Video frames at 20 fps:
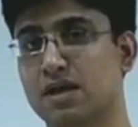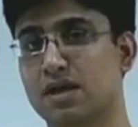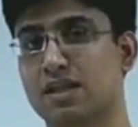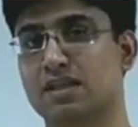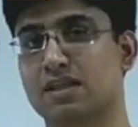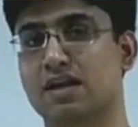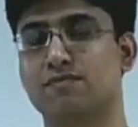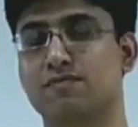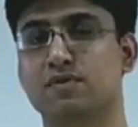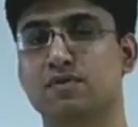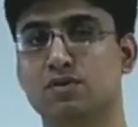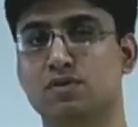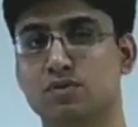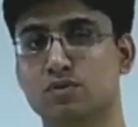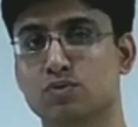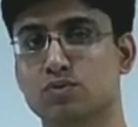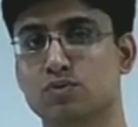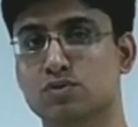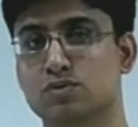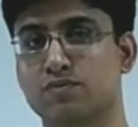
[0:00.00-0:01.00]
that we
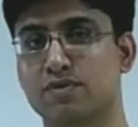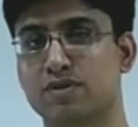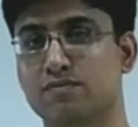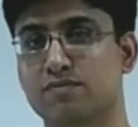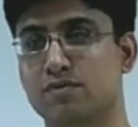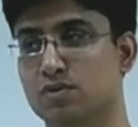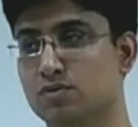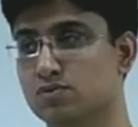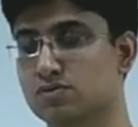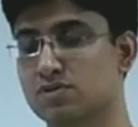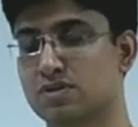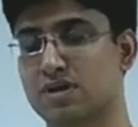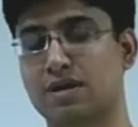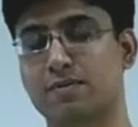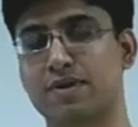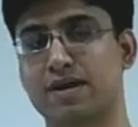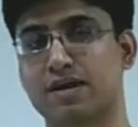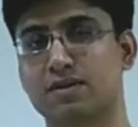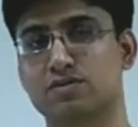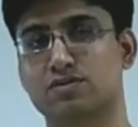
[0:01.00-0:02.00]
use when we use
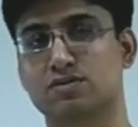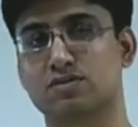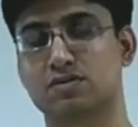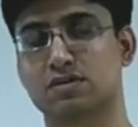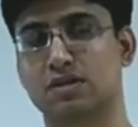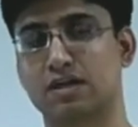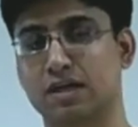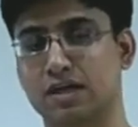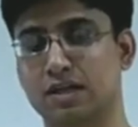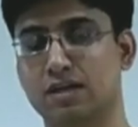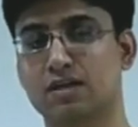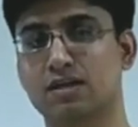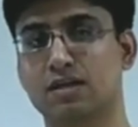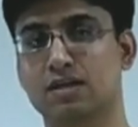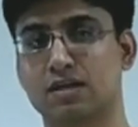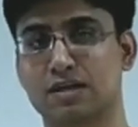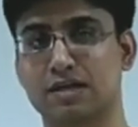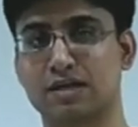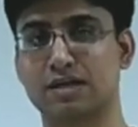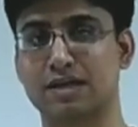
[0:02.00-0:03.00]
Therabands in
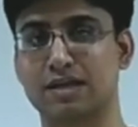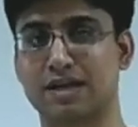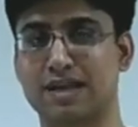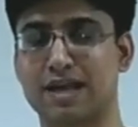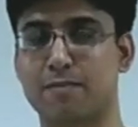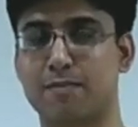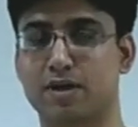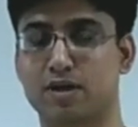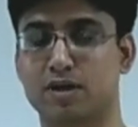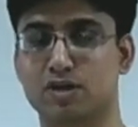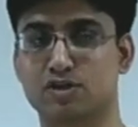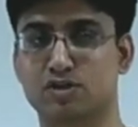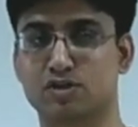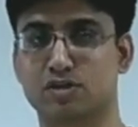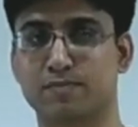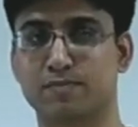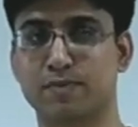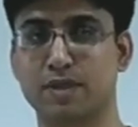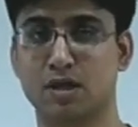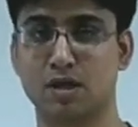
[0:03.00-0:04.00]

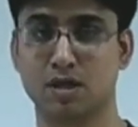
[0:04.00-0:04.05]
rehabilitation.